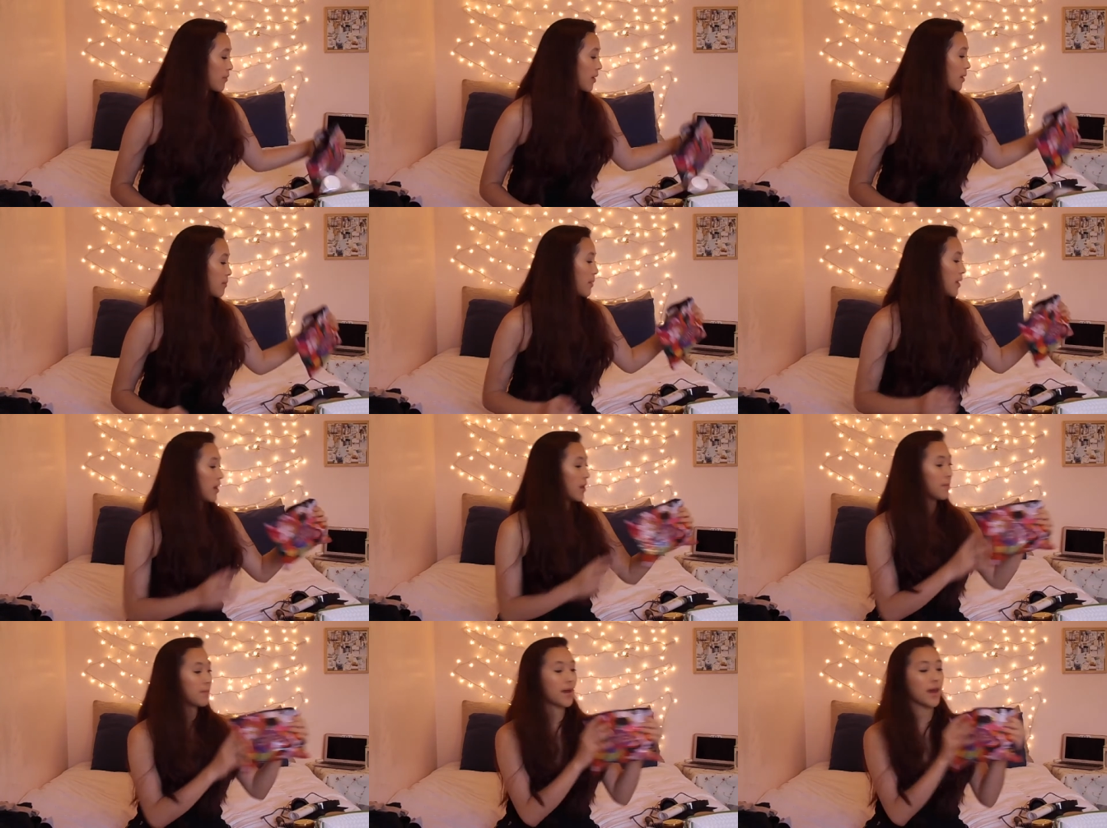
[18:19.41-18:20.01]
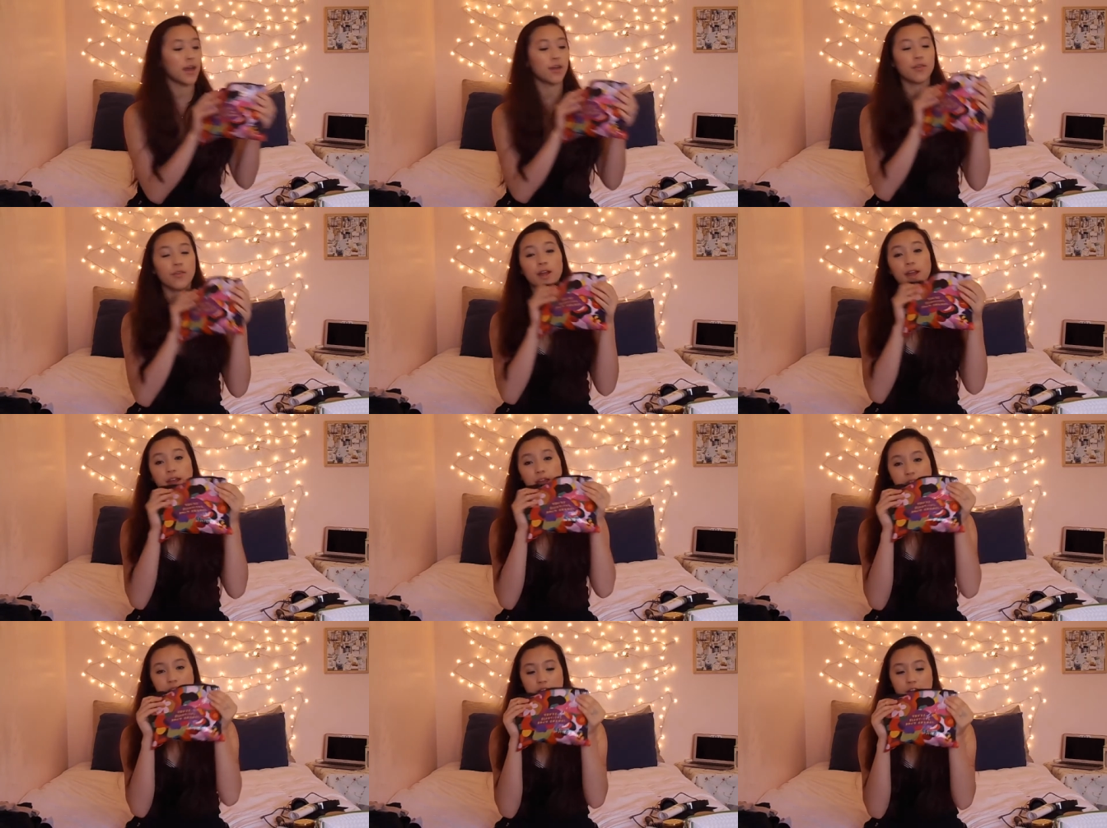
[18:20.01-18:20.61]
my makeup bag
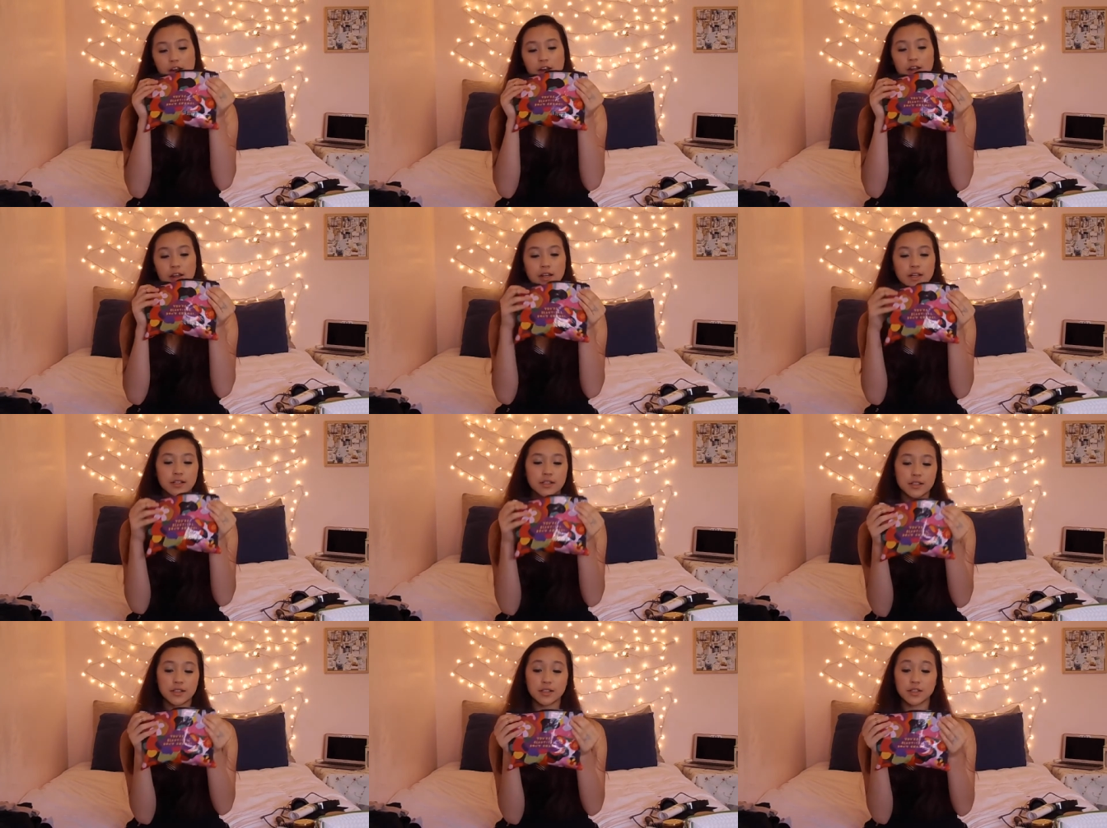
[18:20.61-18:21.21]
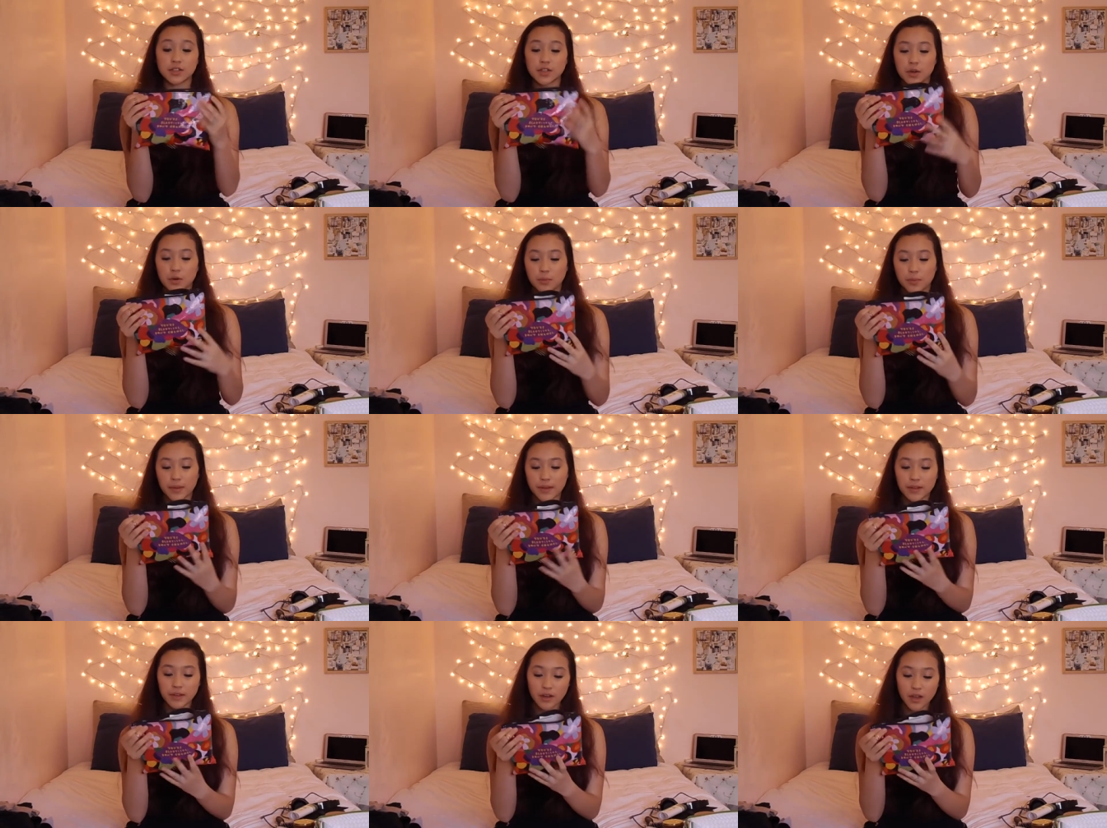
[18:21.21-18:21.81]
right here and it is
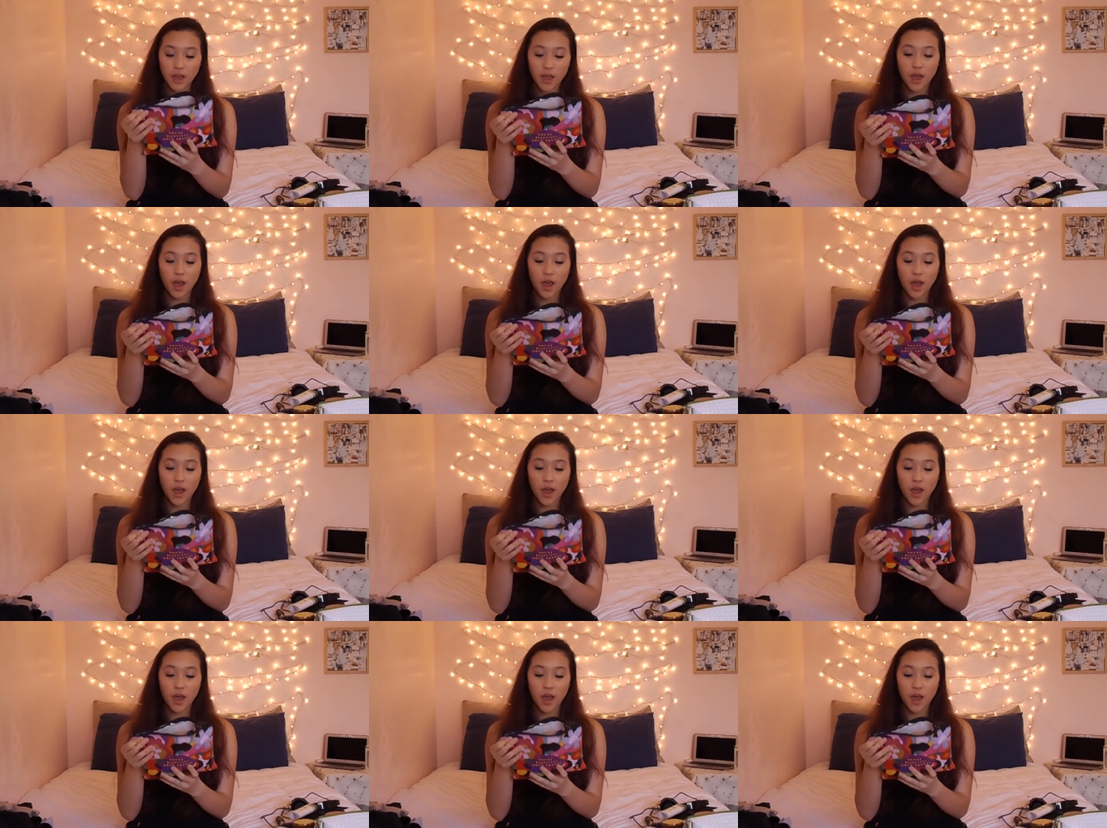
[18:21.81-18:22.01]
open.